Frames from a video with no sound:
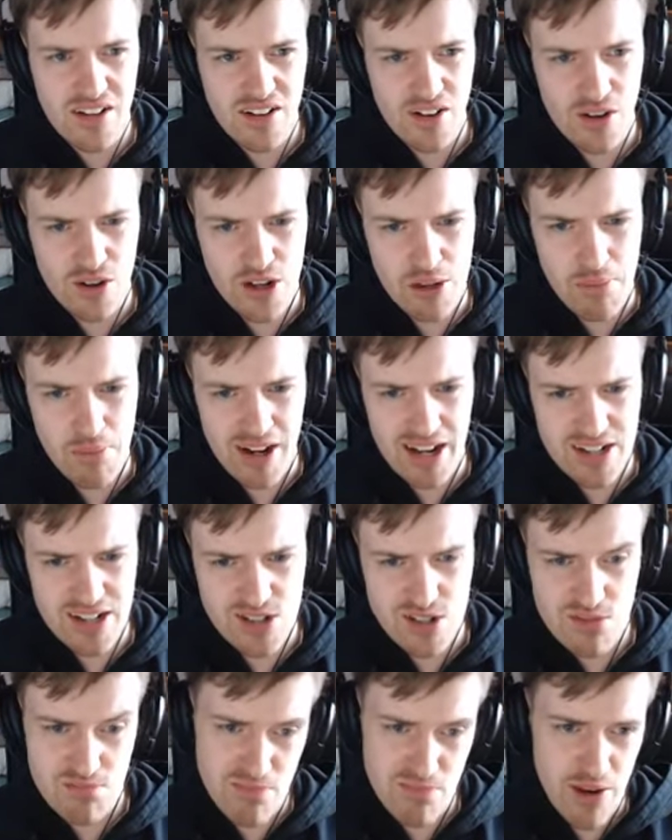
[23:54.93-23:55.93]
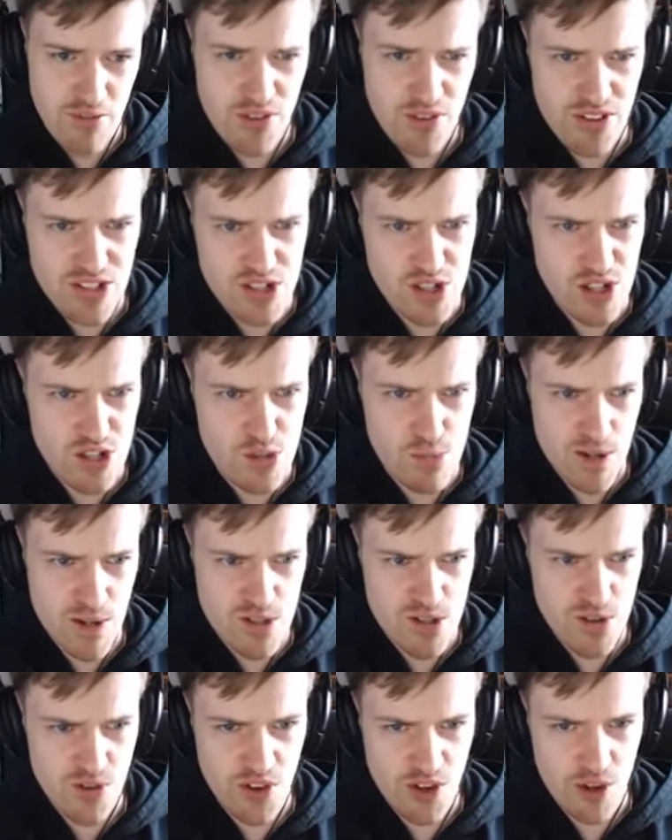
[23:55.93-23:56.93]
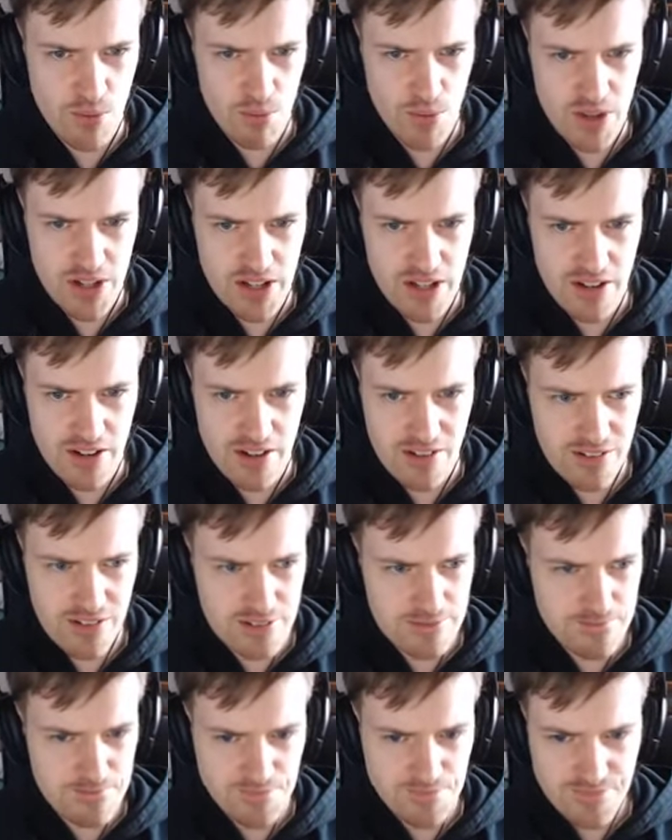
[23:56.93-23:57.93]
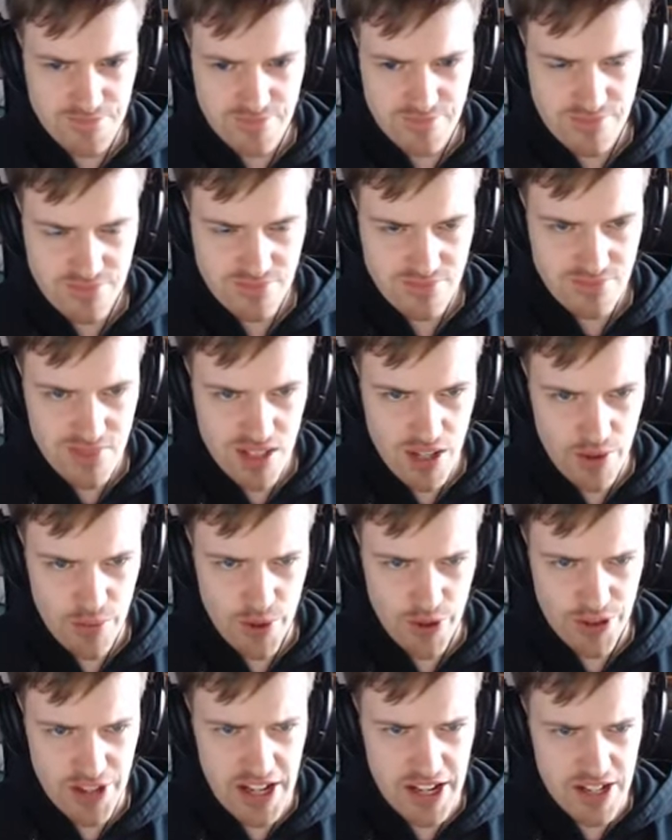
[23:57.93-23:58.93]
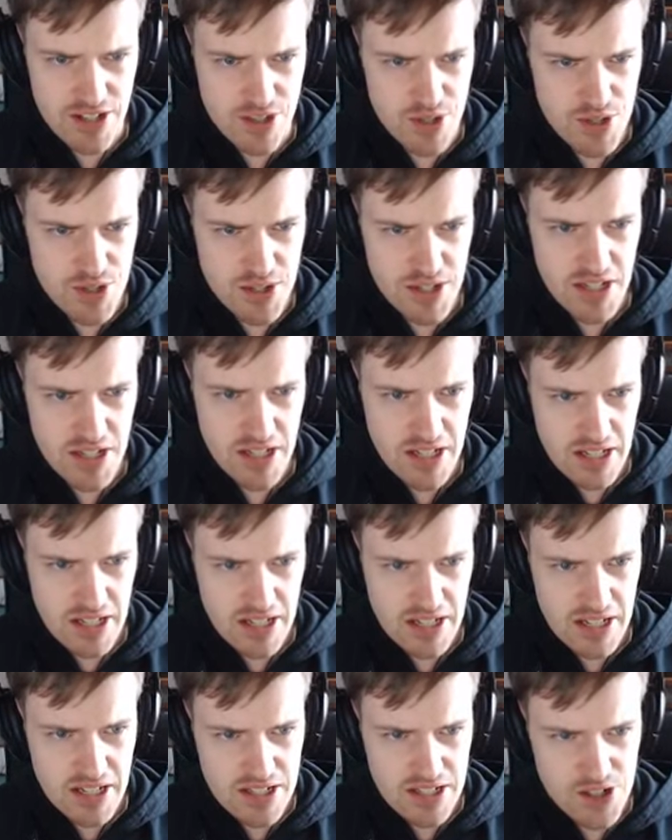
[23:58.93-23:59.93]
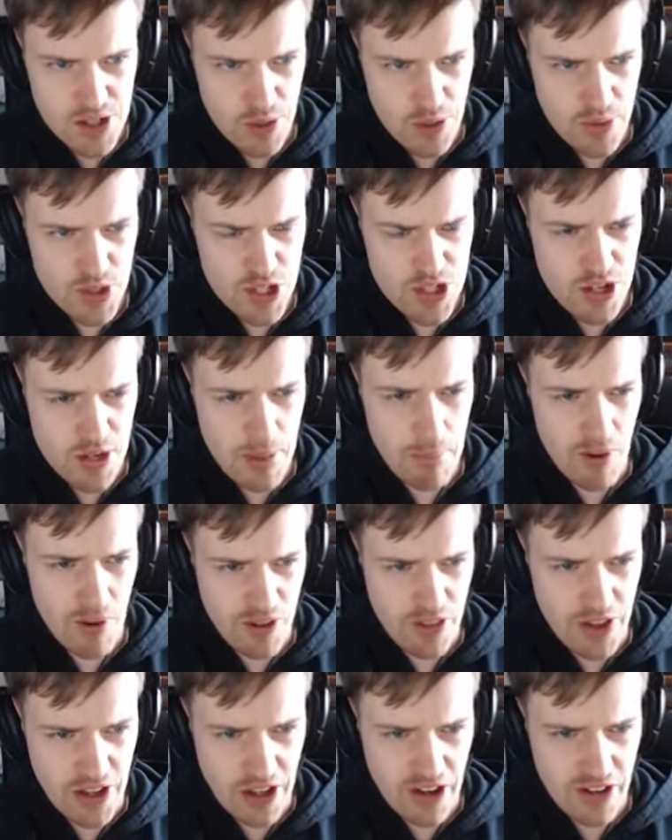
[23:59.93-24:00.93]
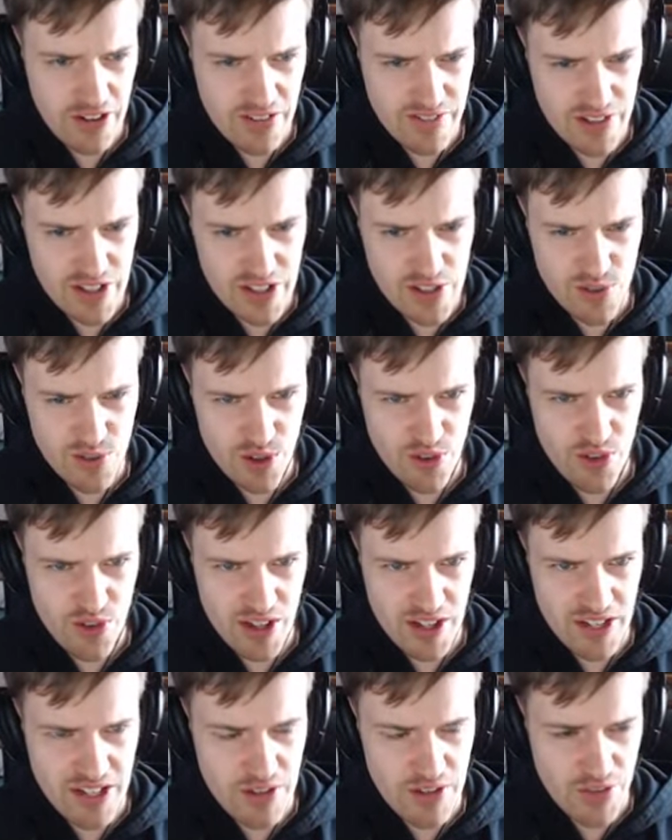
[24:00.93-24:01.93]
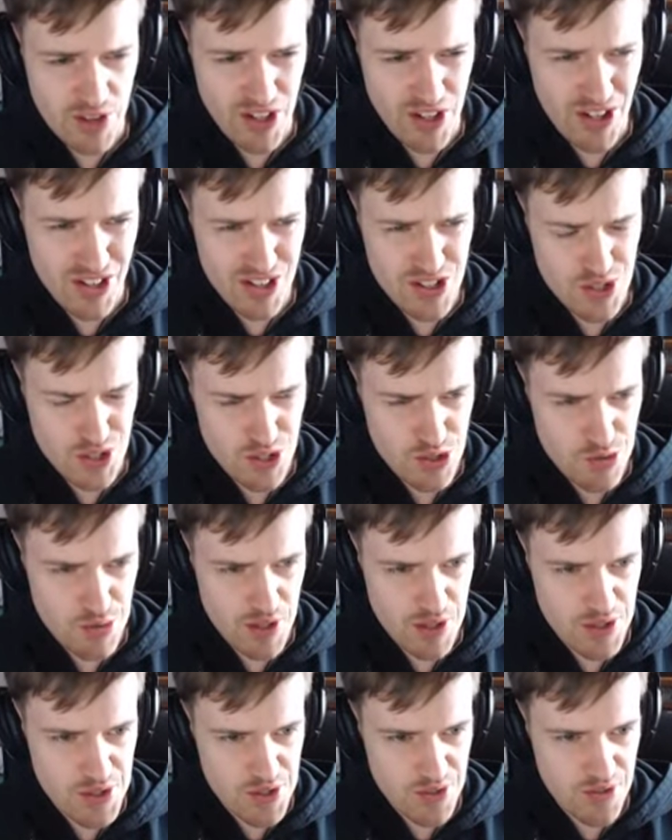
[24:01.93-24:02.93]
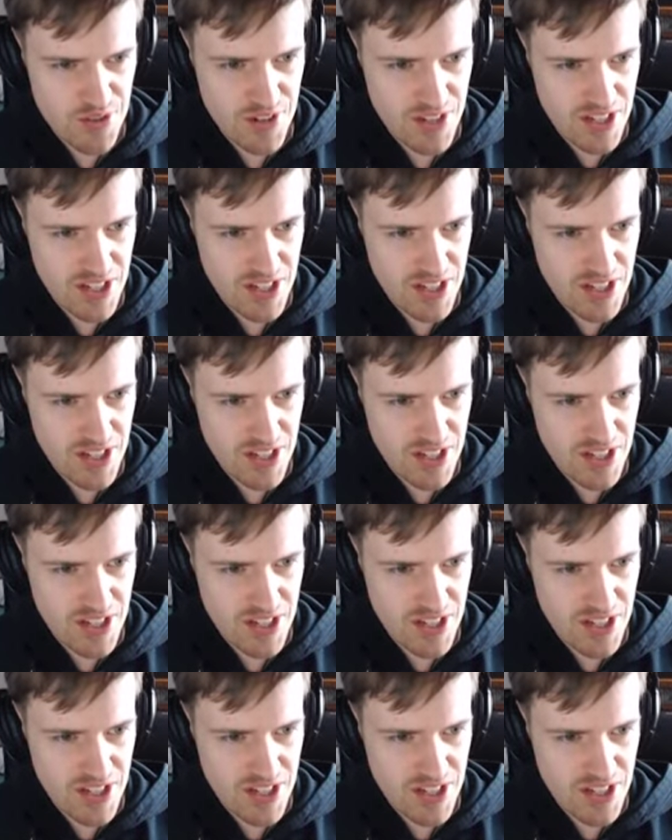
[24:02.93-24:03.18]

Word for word: Hockey pads, everything's expensive here, bloody hell. It really is. So we're just going to buy the gun and leave, I think. Even the gun's expensive.